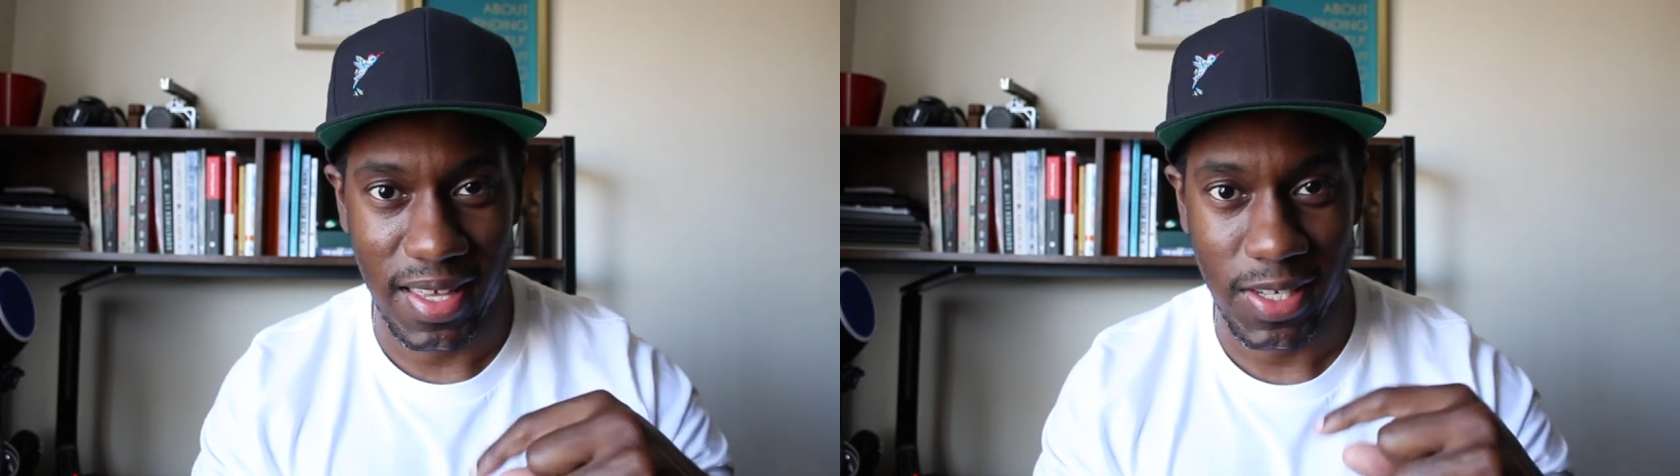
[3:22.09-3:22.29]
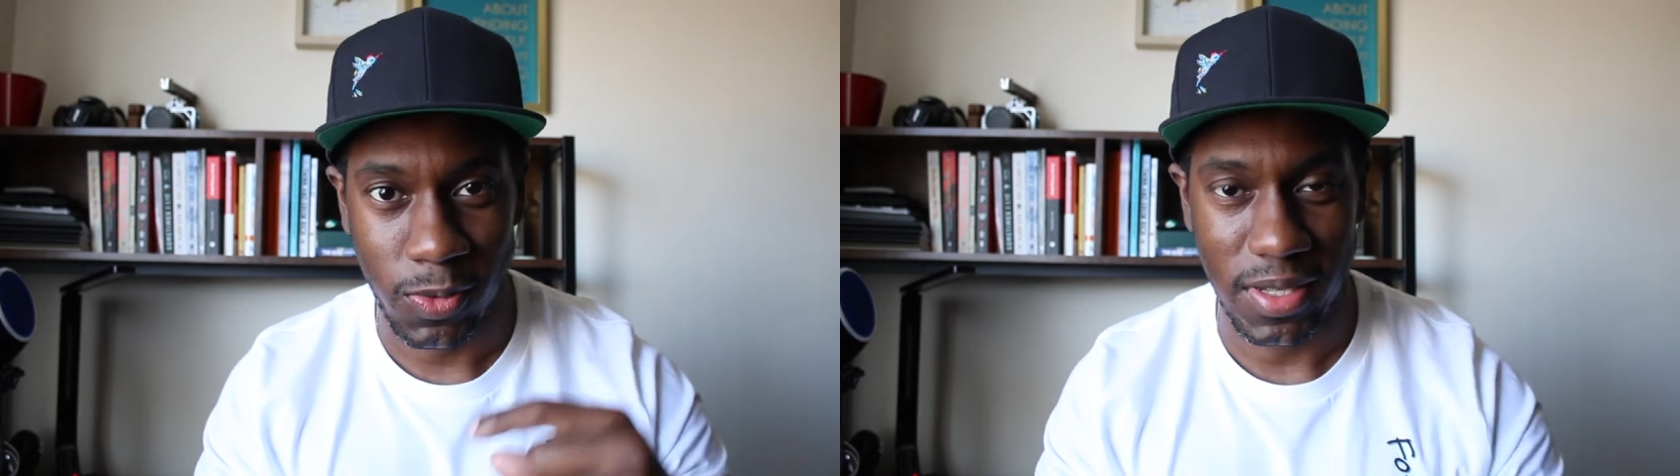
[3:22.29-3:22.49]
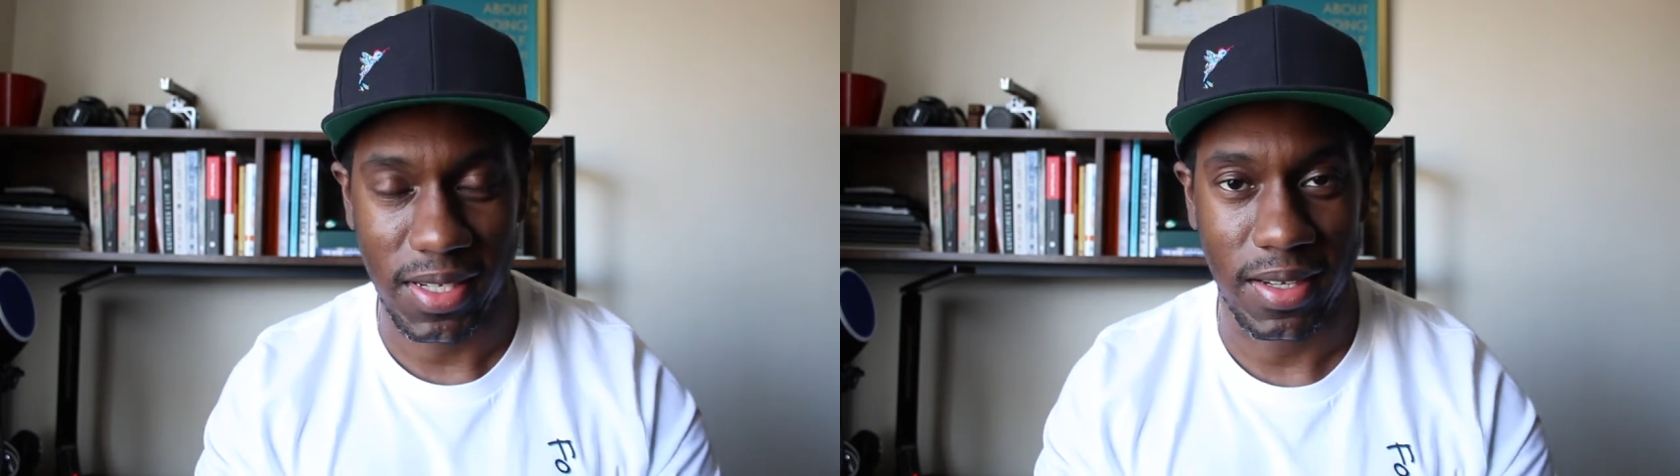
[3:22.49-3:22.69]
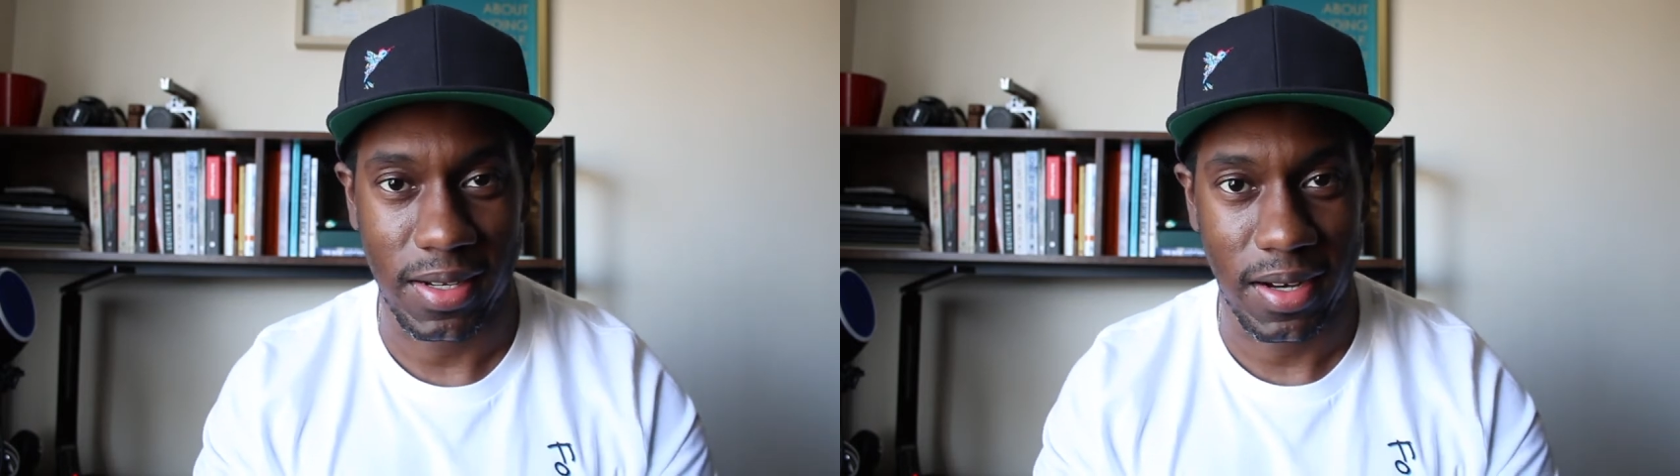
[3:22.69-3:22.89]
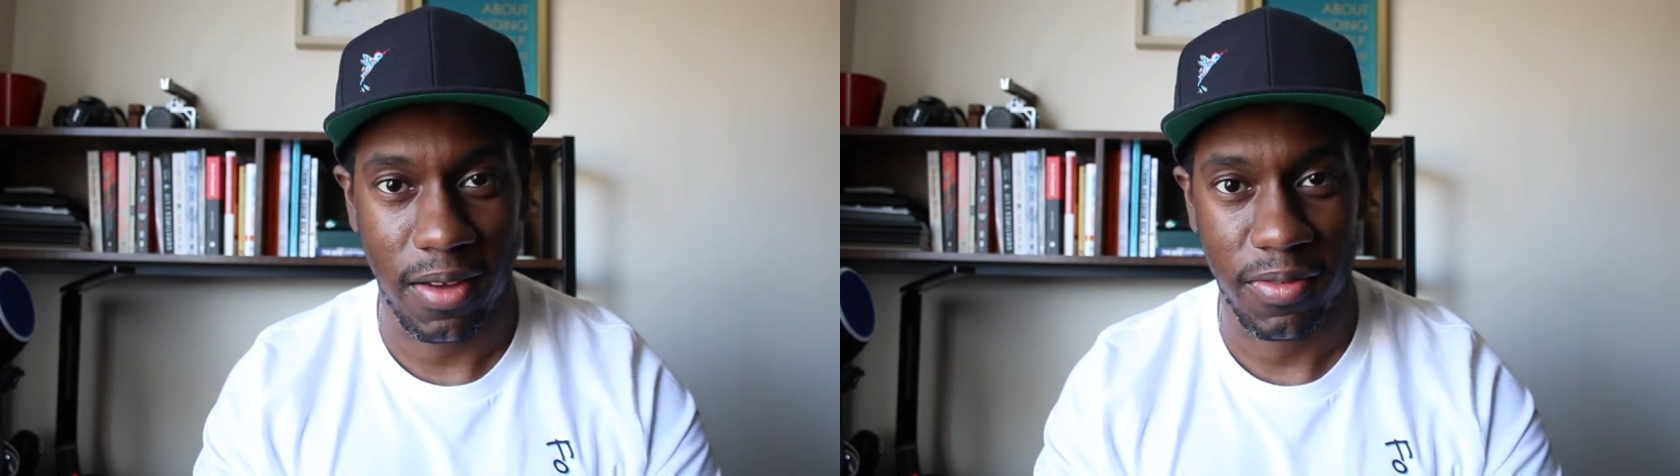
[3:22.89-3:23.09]
this wasn't
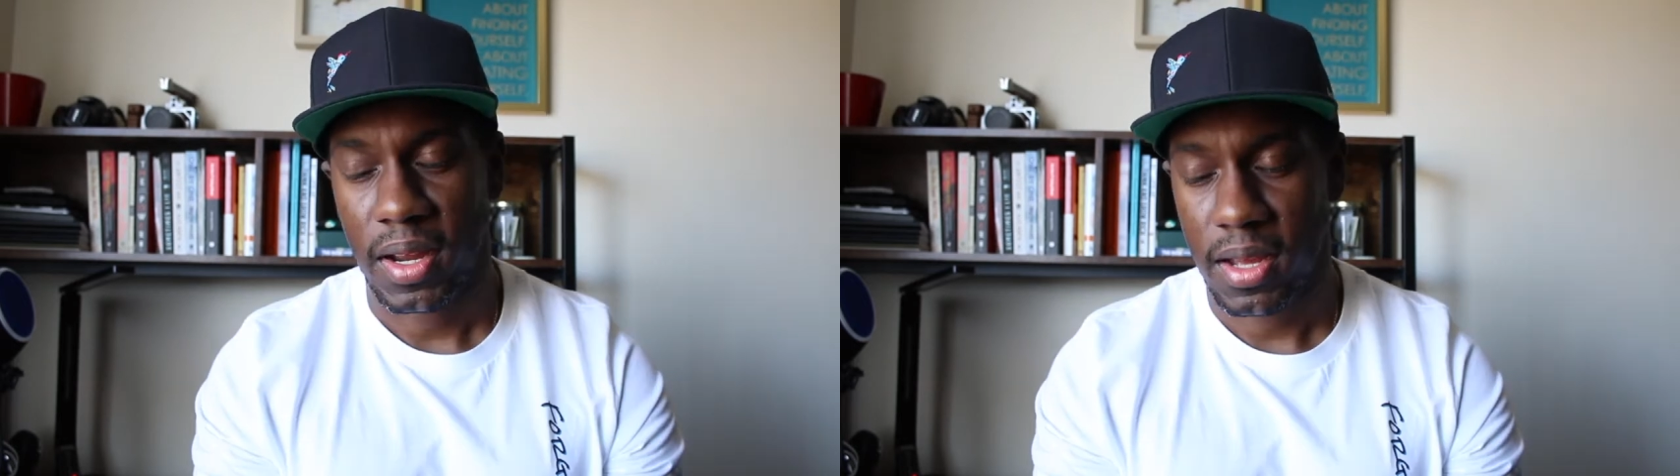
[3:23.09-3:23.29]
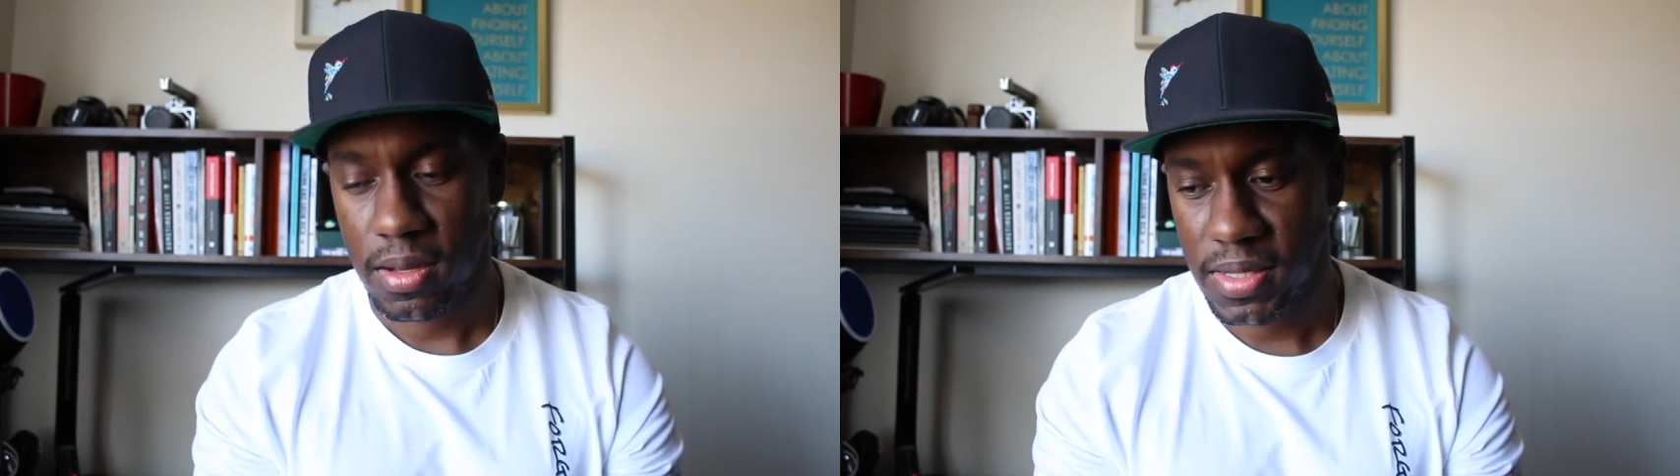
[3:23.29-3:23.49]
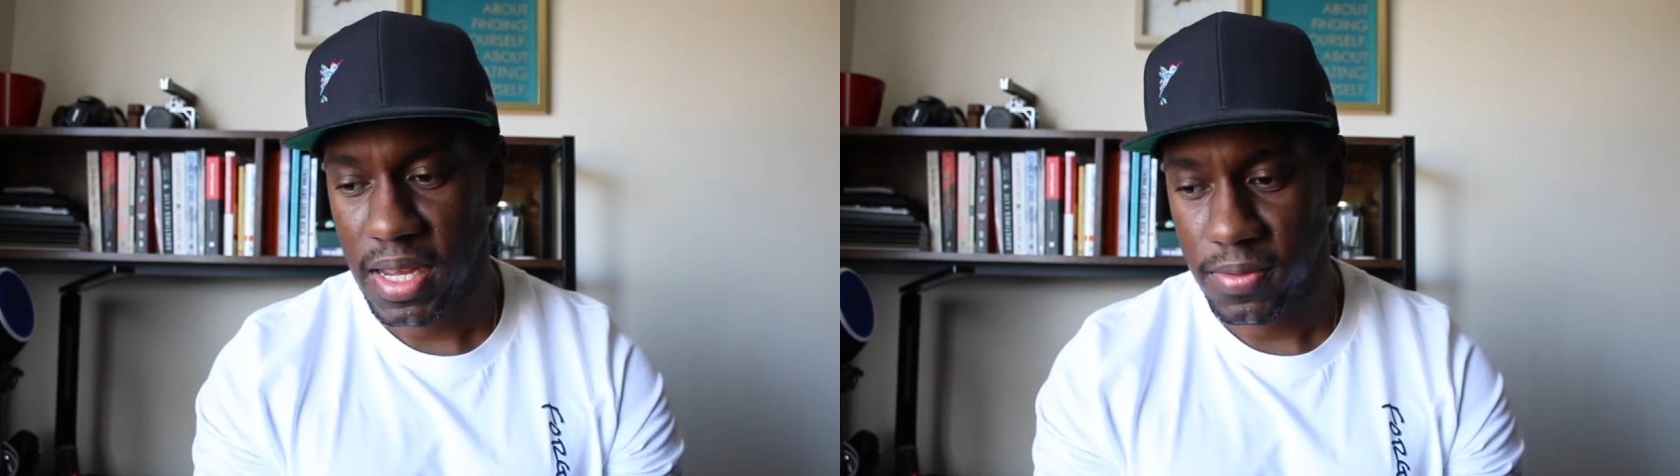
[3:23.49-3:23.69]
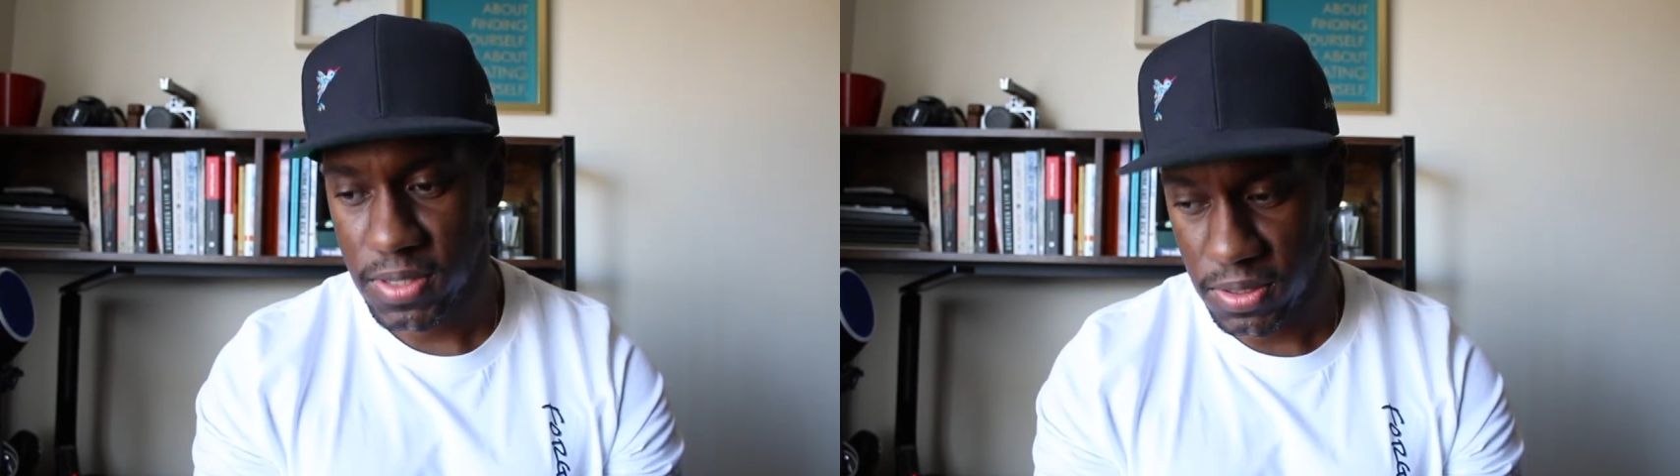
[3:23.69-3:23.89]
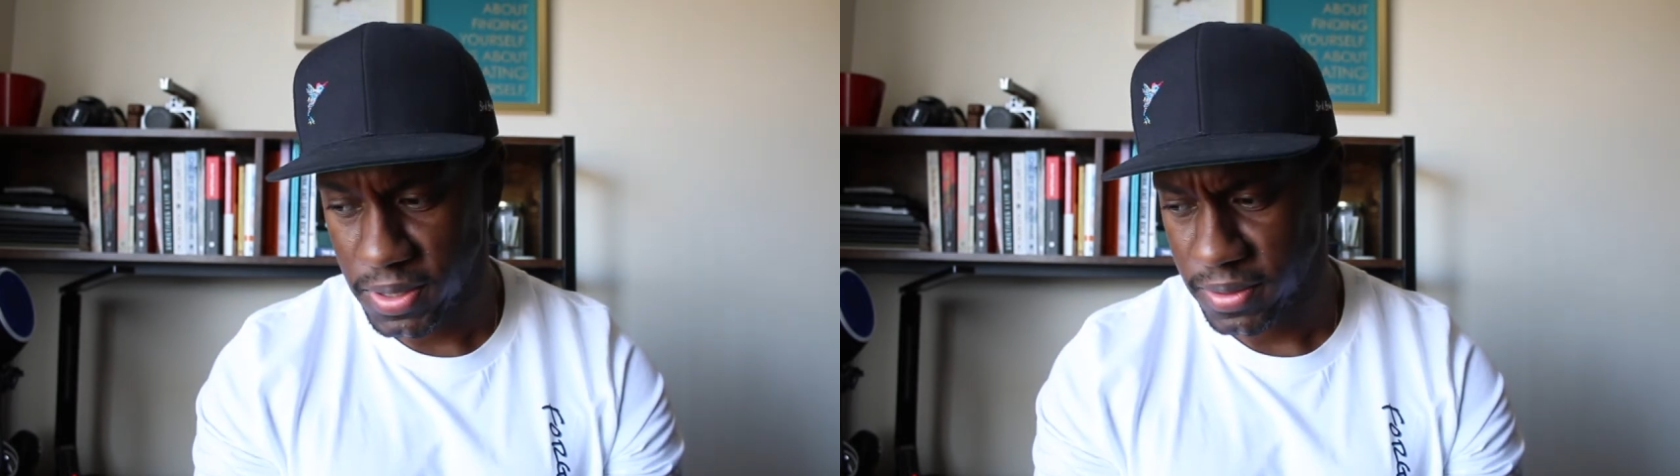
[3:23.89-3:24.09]
good enough. When it comes
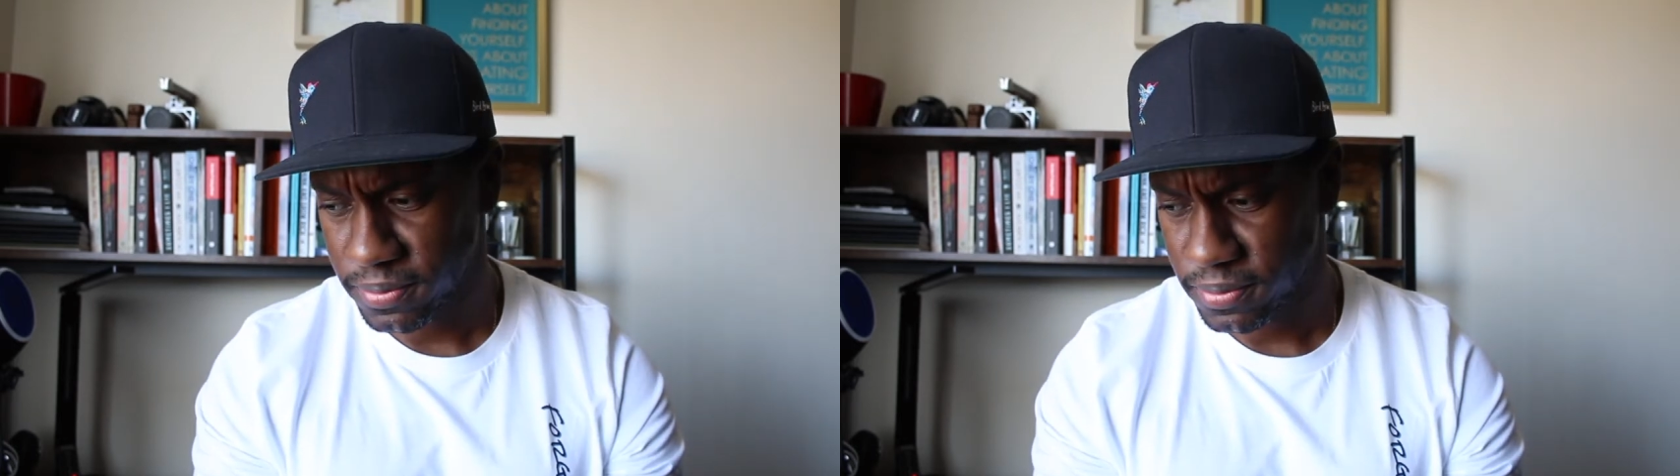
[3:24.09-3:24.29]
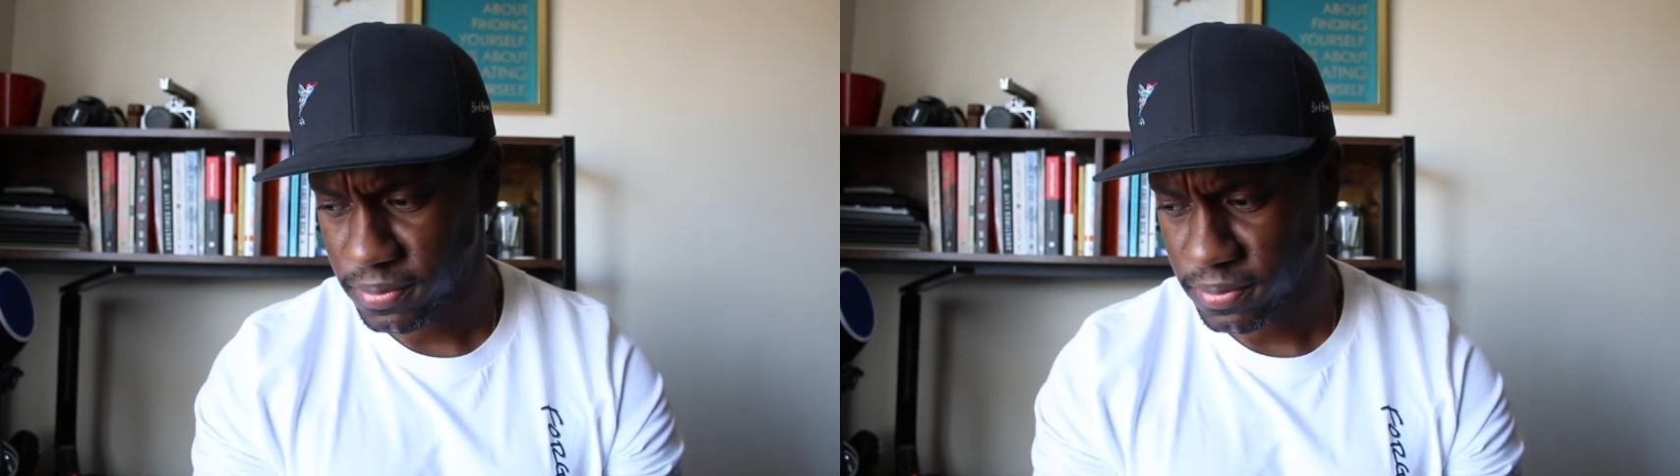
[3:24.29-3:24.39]
down to it,